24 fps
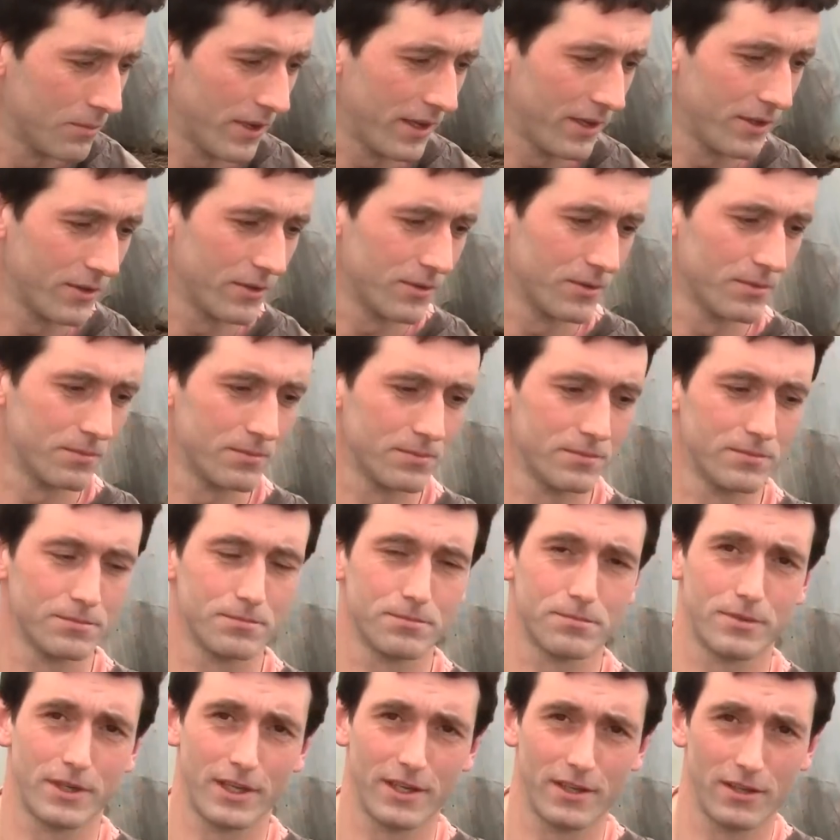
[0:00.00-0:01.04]
where you
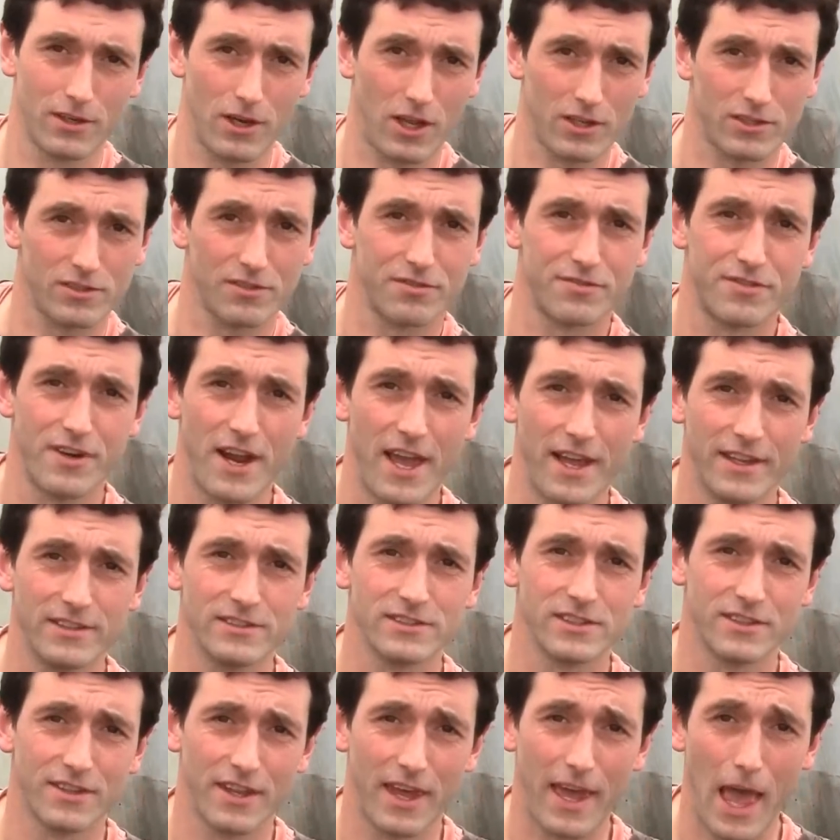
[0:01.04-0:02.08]
bring lots of
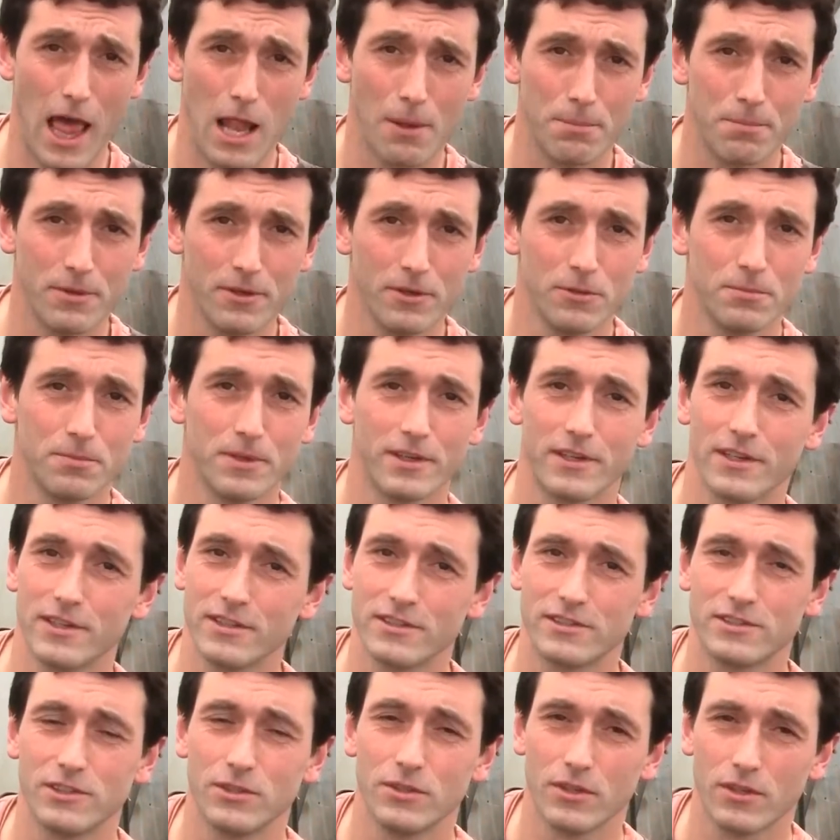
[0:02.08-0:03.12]
friends and they help you,
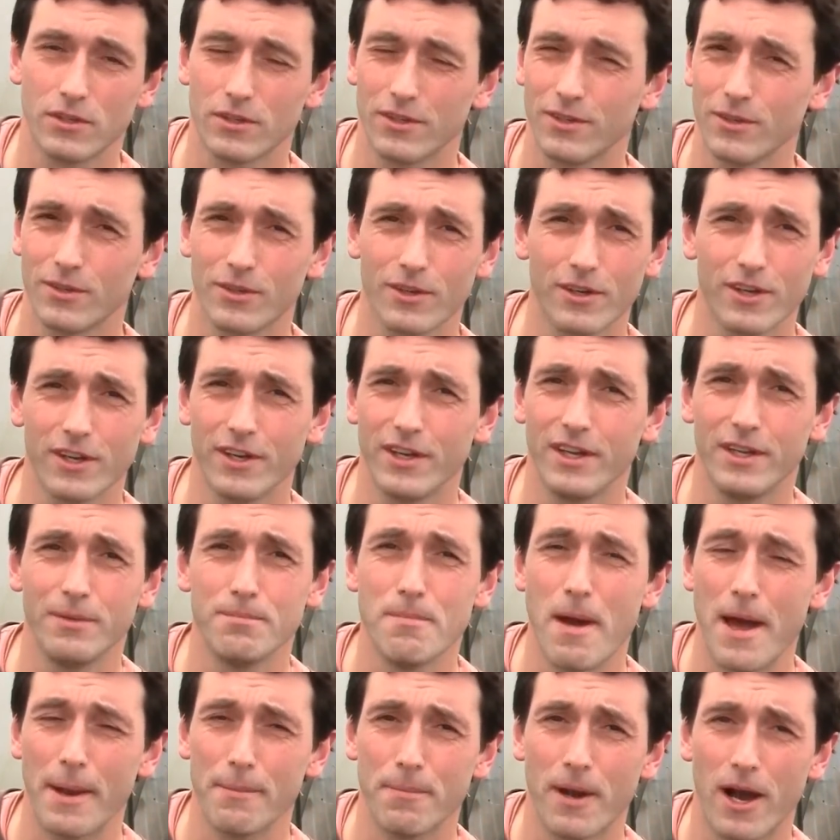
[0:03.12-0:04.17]
because you're going to need
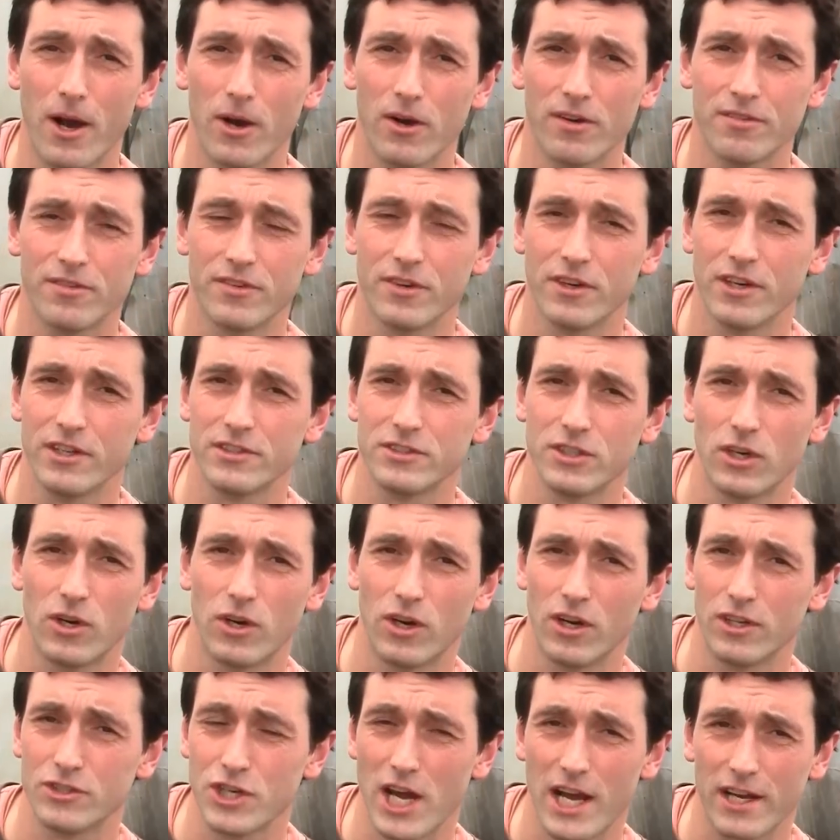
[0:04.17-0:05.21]
manpower for it,
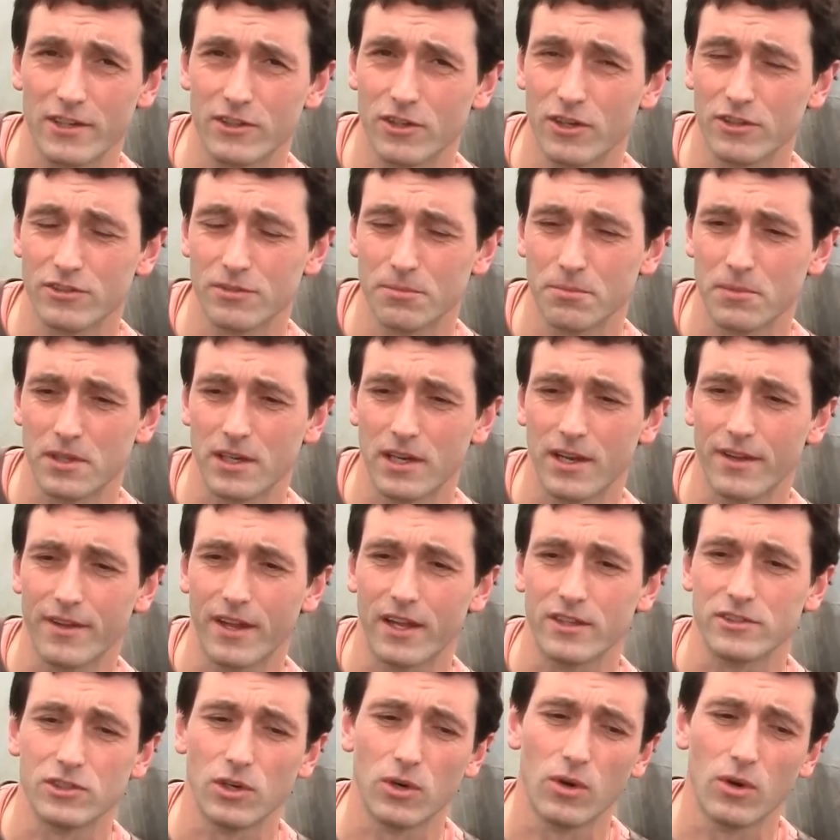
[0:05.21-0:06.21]
or a tractor or something like that.